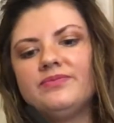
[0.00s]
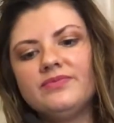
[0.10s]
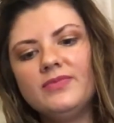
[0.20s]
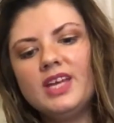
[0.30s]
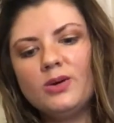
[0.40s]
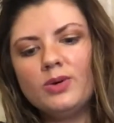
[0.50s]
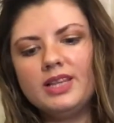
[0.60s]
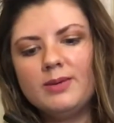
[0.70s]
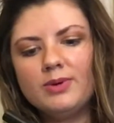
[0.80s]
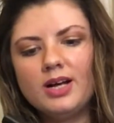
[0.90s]
liquid
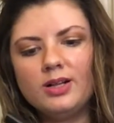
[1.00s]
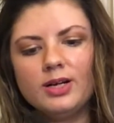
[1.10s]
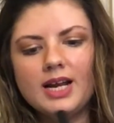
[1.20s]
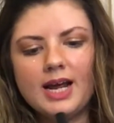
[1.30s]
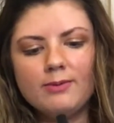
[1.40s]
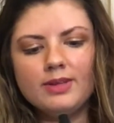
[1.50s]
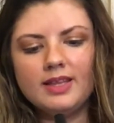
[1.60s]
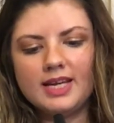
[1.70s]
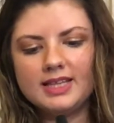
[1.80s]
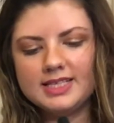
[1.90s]
lip color, and I really
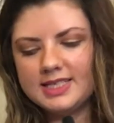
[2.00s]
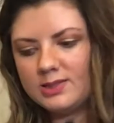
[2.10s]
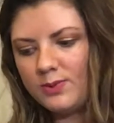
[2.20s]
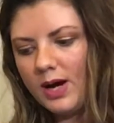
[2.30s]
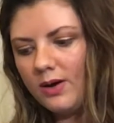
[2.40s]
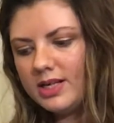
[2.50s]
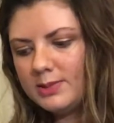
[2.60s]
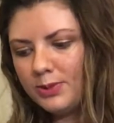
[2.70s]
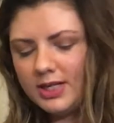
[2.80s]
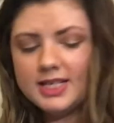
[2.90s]
like this as well. It's
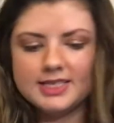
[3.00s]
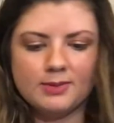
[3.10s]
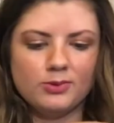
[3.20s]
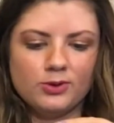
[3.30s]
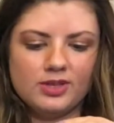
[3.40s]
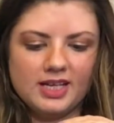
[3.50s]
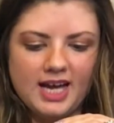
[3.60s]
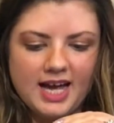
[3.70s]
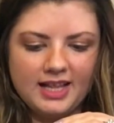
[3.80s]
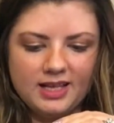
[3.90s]
pretty similar to the
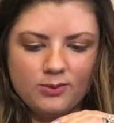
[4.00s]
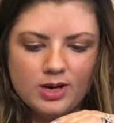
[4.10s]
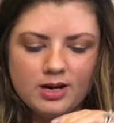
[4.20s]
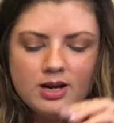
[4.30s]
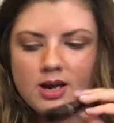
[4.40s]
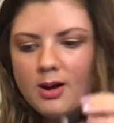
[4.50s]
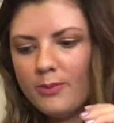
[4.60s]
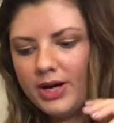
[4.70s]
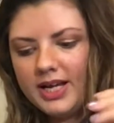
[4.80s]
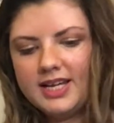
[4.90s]
Kylie one,
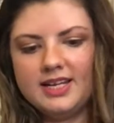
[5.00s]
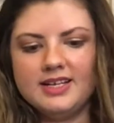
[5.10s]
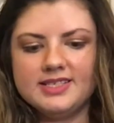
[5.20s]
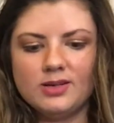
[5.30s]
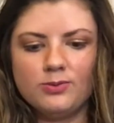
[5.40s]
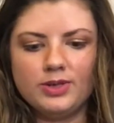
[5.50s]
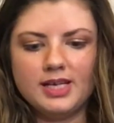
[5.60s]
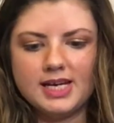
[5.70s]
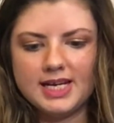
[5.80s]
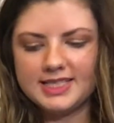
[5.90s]
but it is a
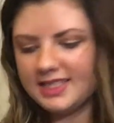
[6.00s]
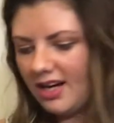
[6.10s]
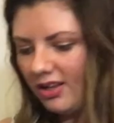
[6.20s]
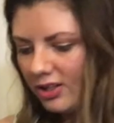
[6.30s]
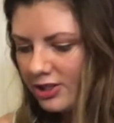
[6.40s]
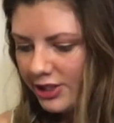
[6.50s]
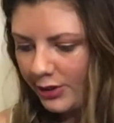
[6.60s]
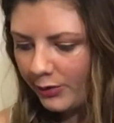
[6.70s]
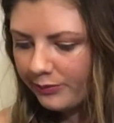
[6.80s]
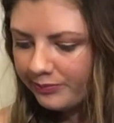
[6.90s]
really nice color too.
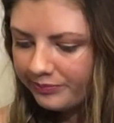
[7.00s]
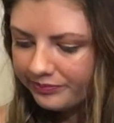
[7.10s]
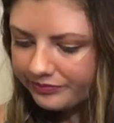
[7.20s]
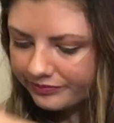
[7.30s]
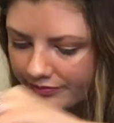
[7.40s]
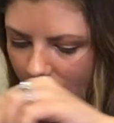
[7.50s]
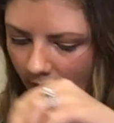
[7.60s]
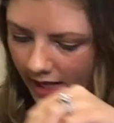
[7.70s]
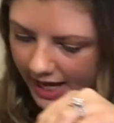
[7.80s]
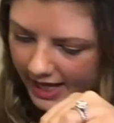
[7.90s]

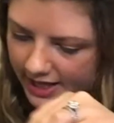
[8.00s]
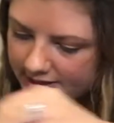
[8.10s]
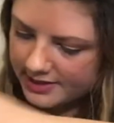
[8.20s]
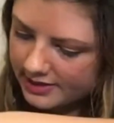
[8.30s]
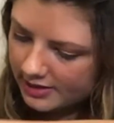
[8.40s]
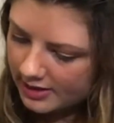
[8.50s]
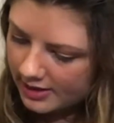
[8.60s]
And